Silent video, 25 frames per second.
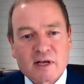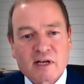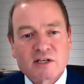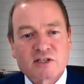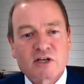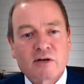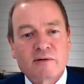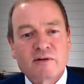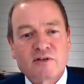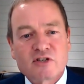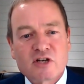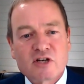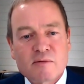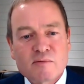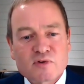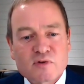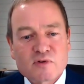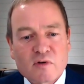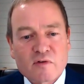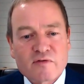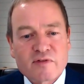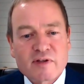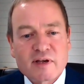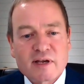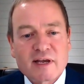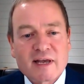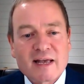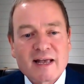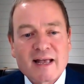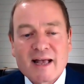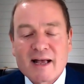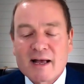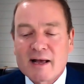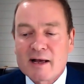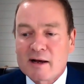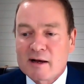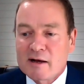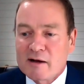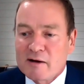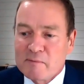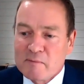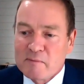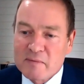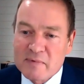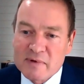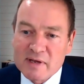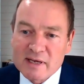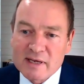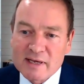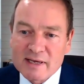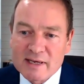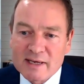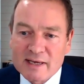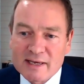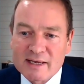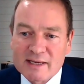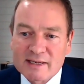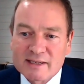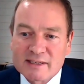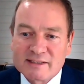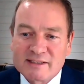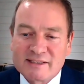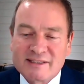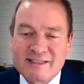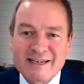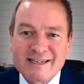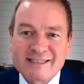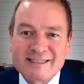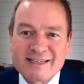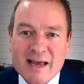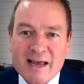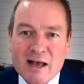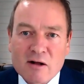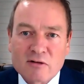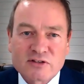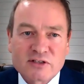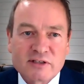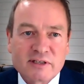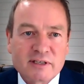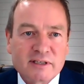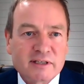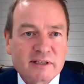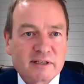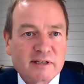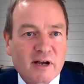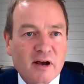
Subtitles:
So in terms of the detailed and